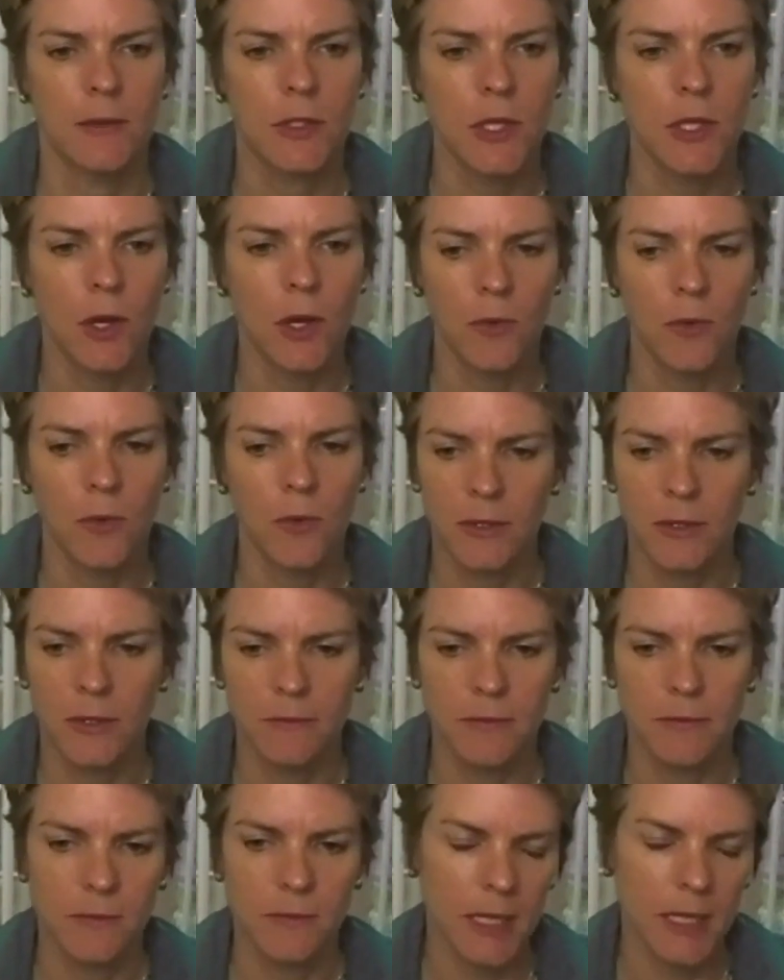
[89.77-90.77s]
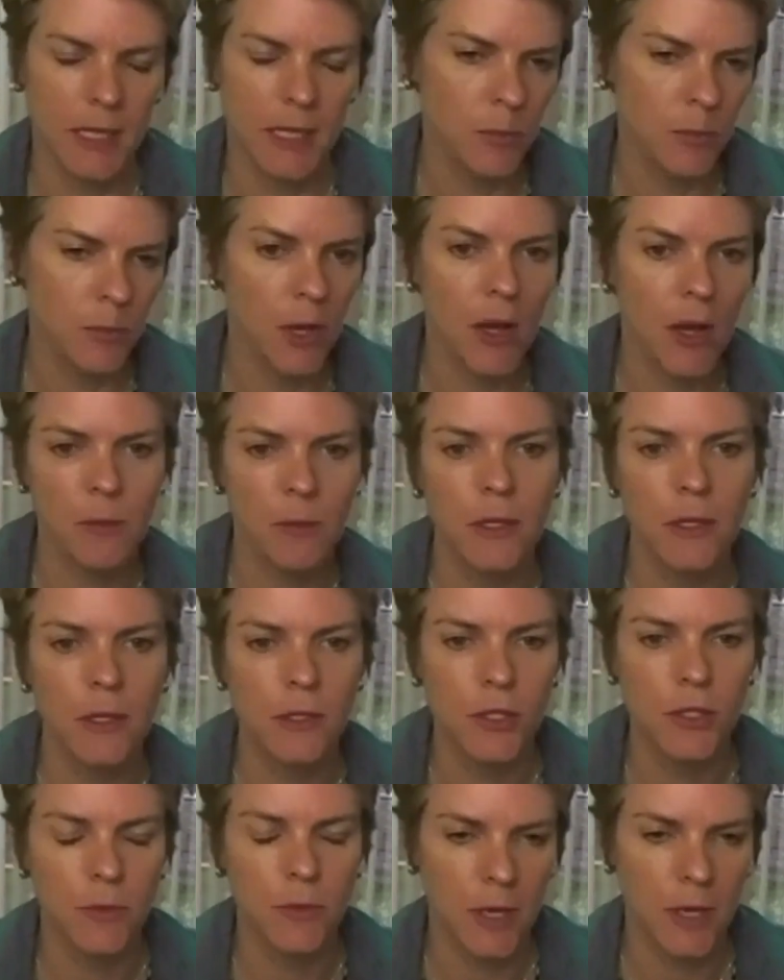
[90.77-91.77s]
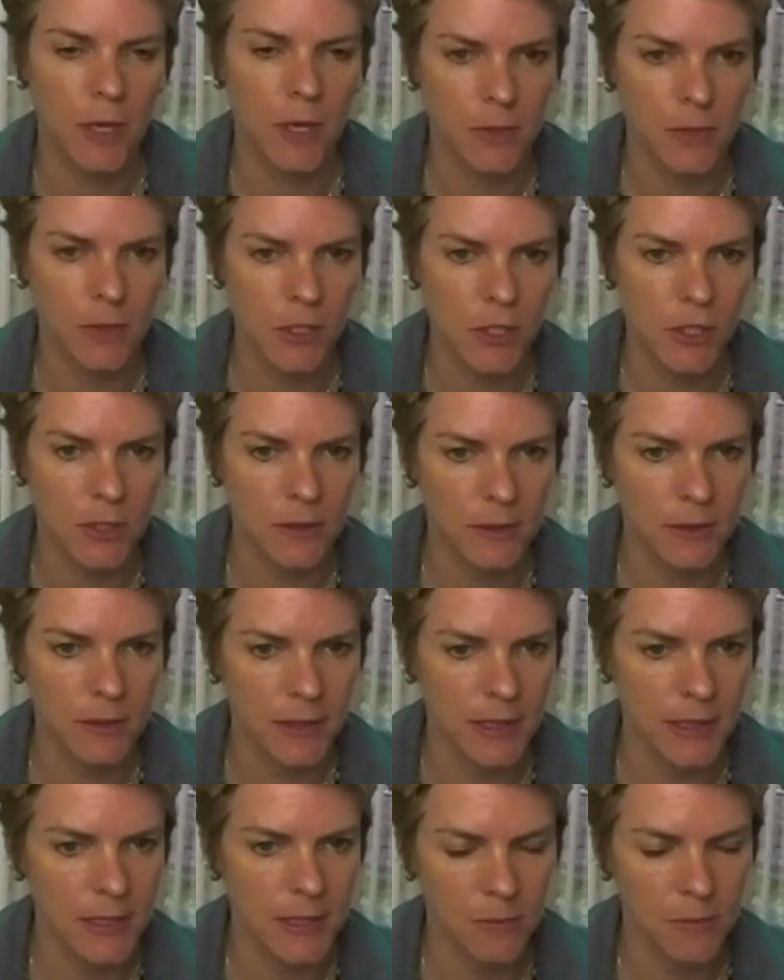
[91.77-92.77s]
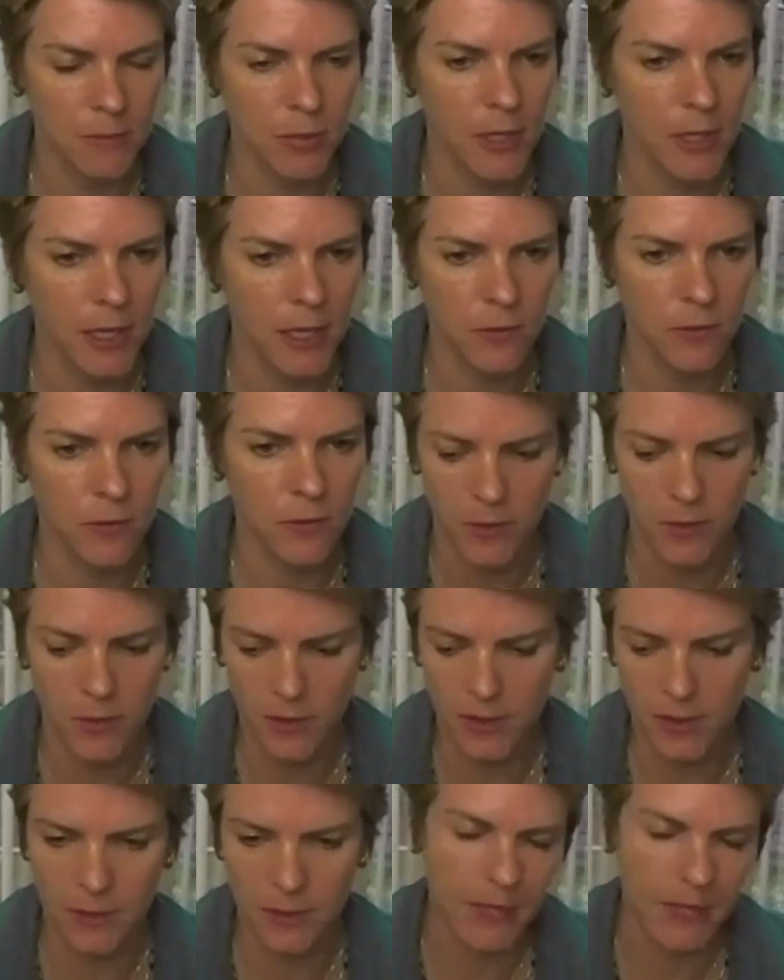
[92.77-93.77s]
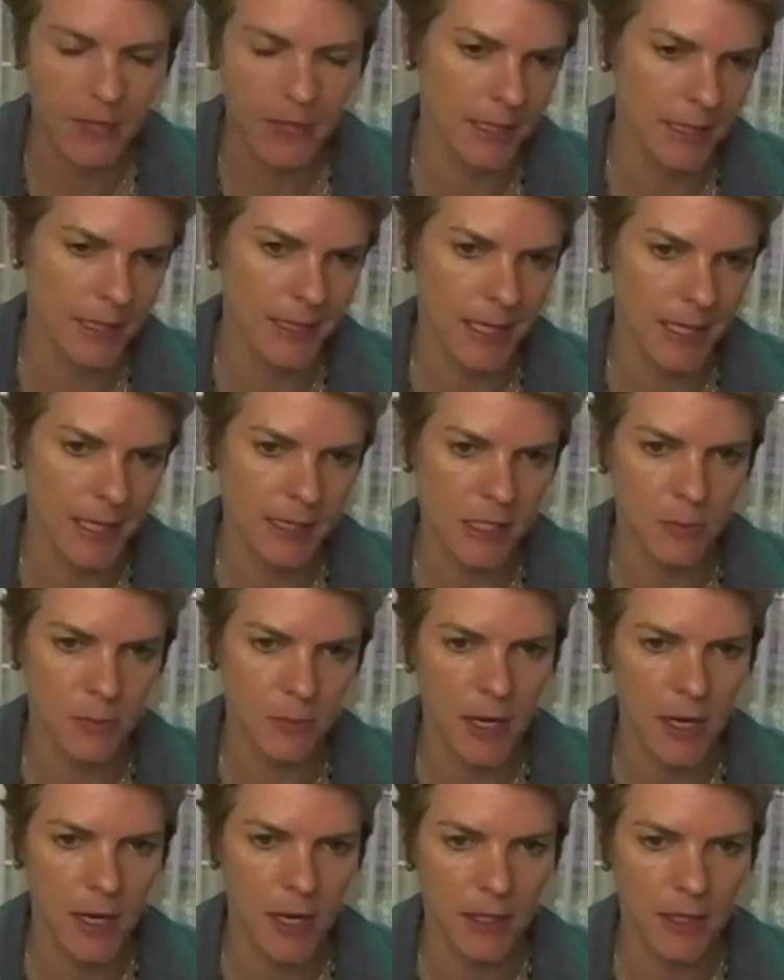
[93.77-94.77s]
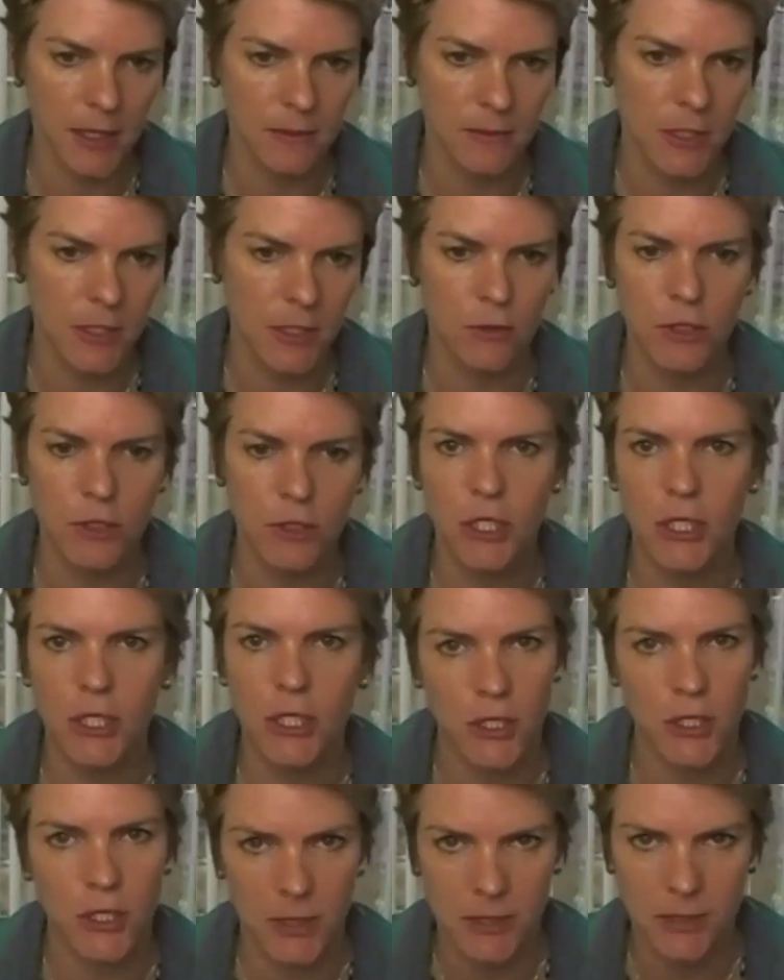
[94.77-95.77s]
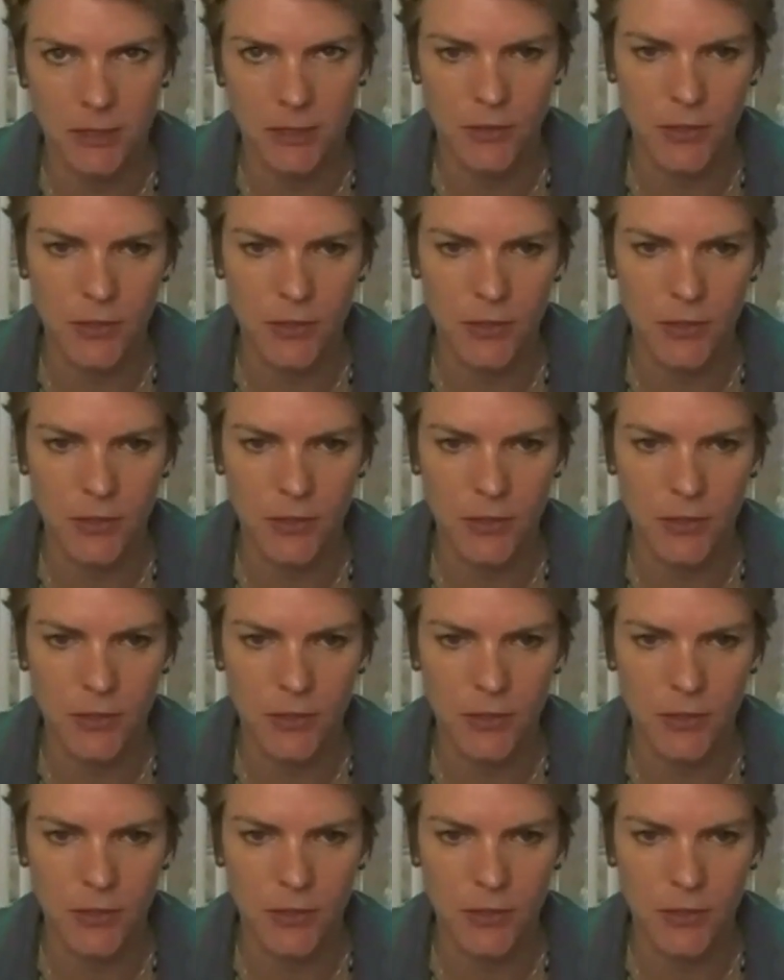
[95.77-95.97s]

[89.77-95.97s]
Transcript: So any blog posts you publish on the LinkedIn platform, they're going to be indexed by search engines.